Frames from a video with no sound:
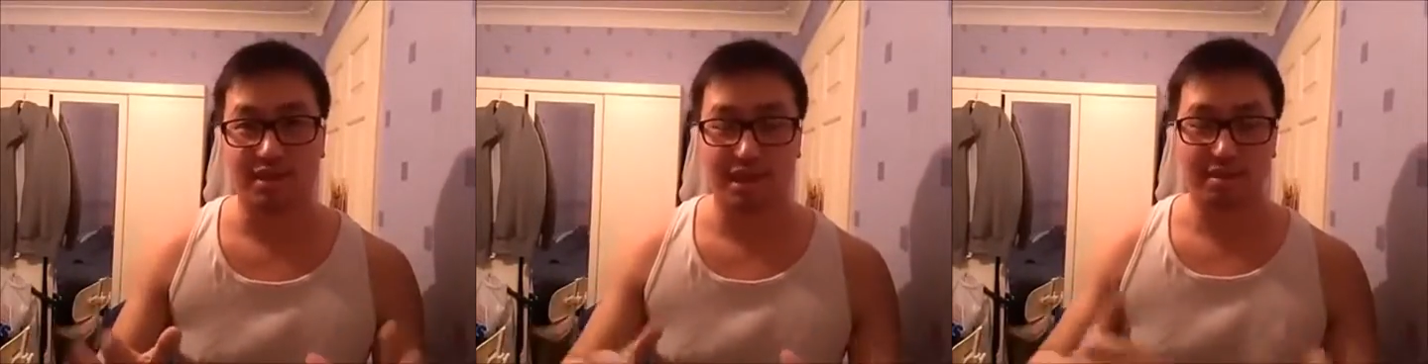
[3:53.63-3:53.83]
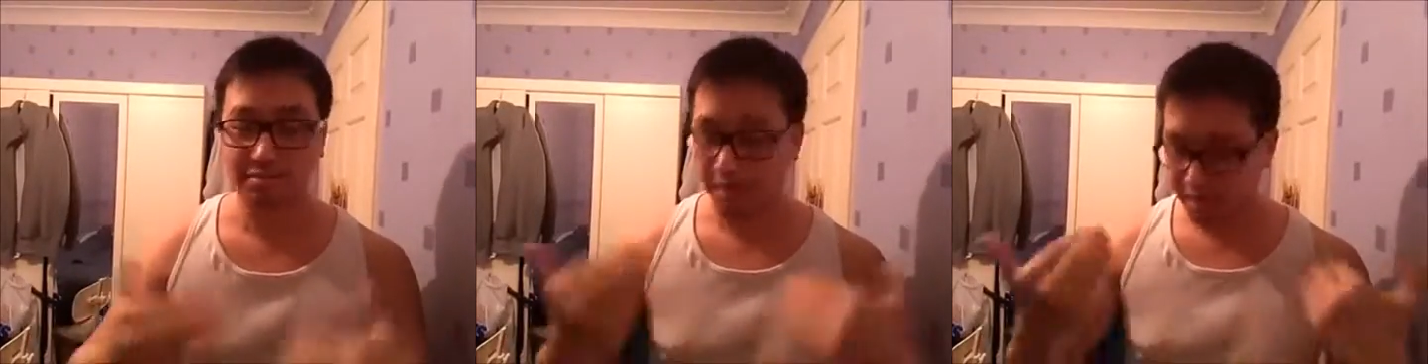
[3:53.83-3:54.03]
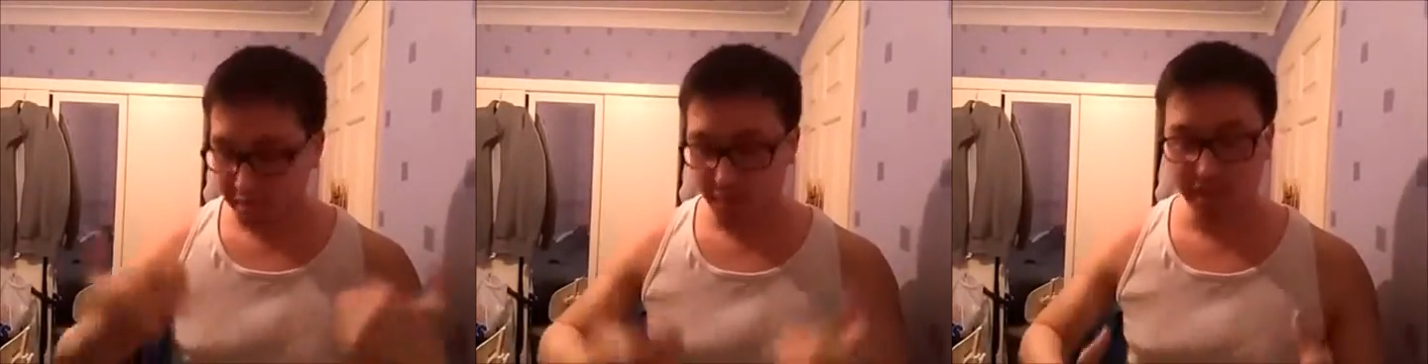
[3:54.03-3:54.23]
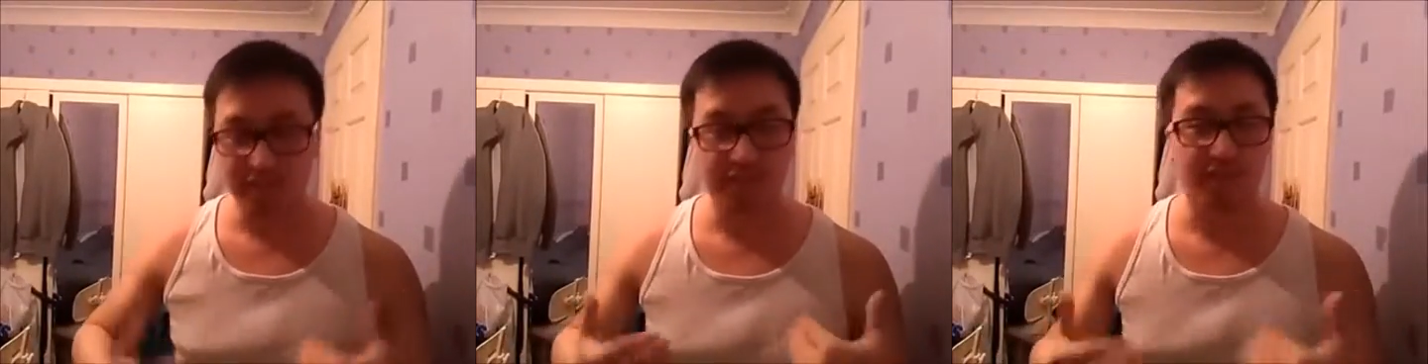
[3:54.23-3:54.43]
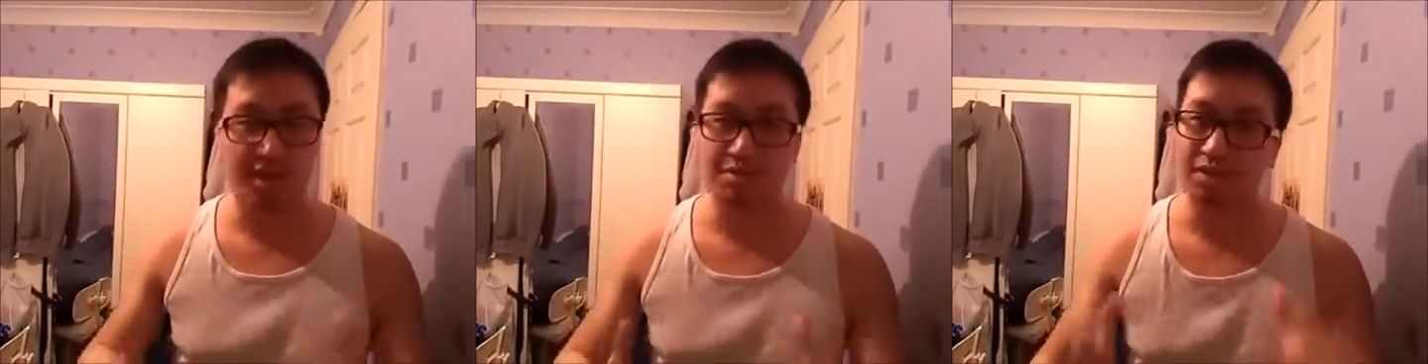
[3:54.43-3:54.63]
Okay, body
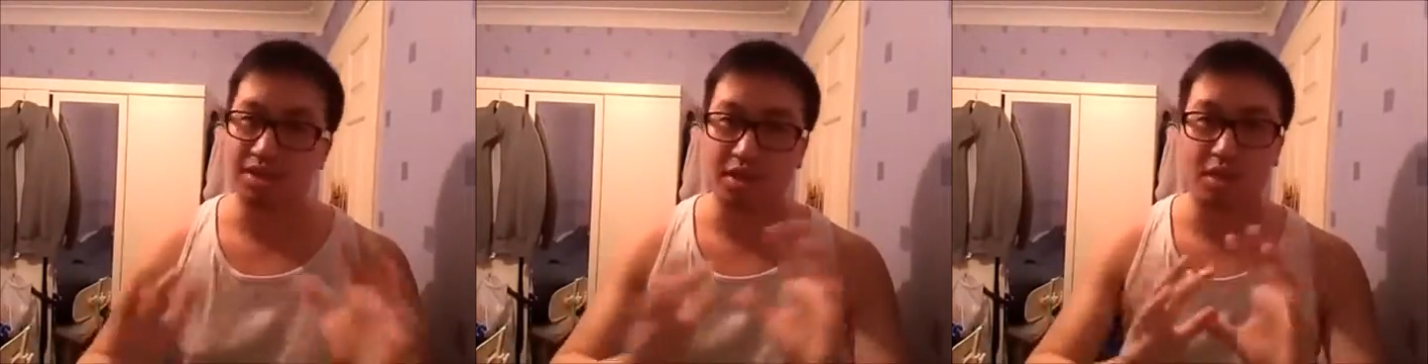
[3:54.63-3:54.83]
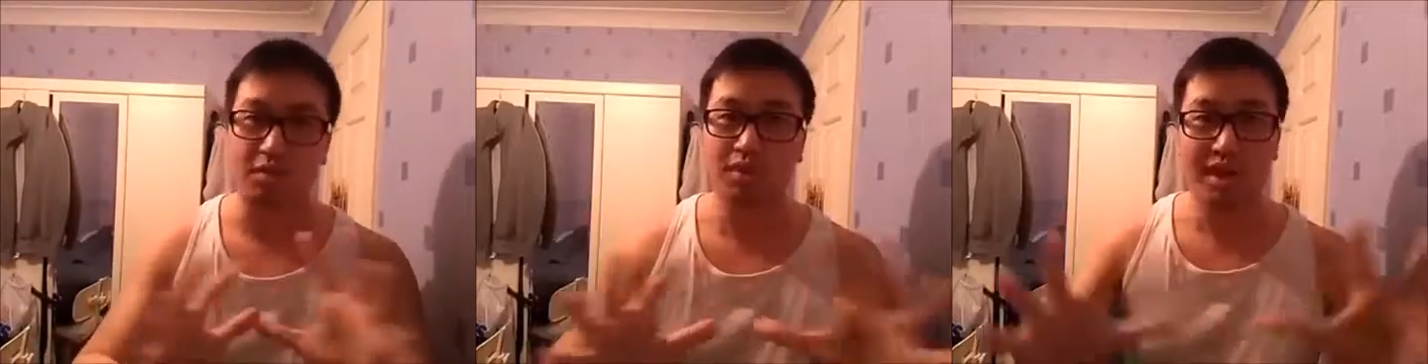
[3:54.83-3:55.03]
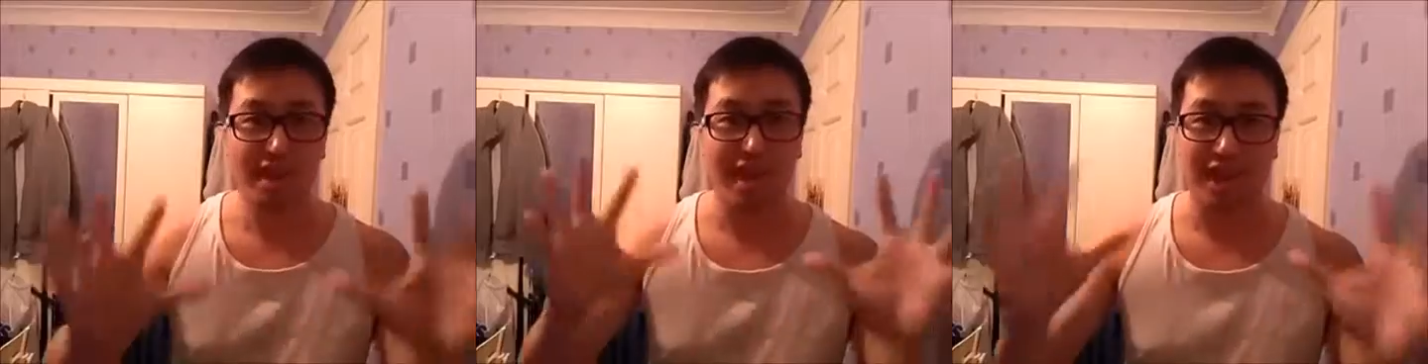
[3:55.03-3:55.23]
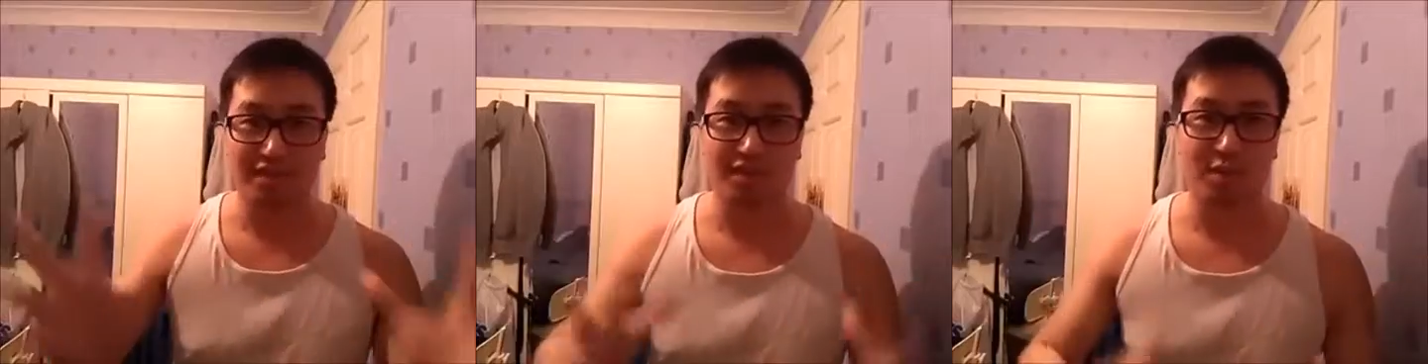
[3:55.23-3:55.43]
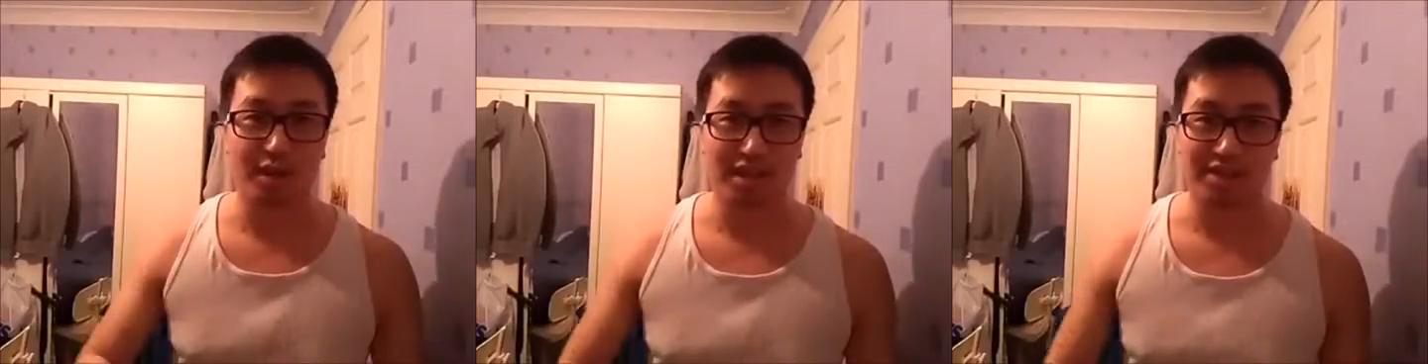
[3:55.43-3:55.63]
weight is fine, but no
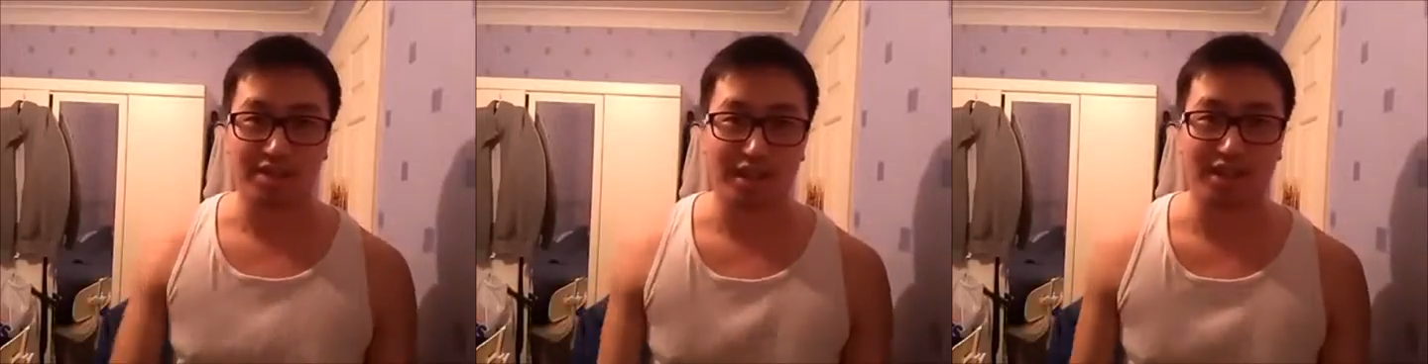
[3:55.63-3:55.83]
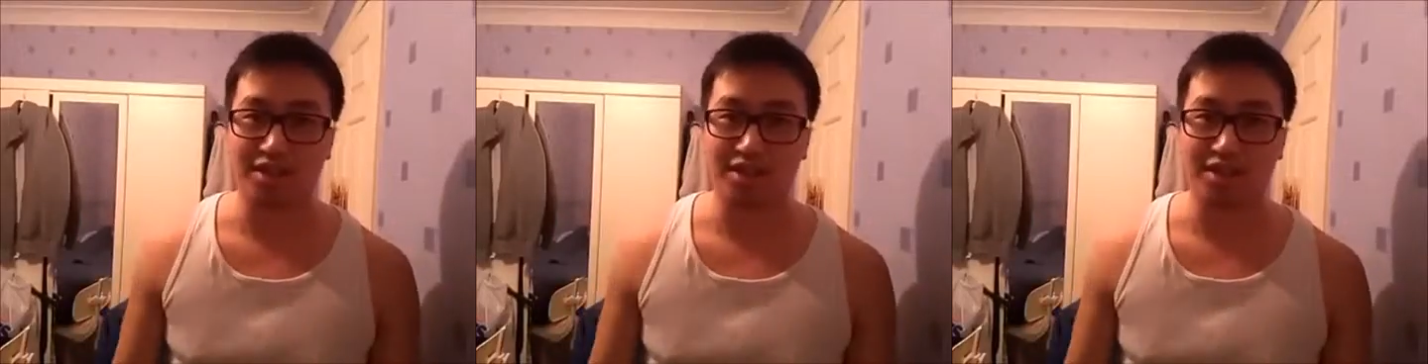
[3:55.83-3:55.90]
heavy weights.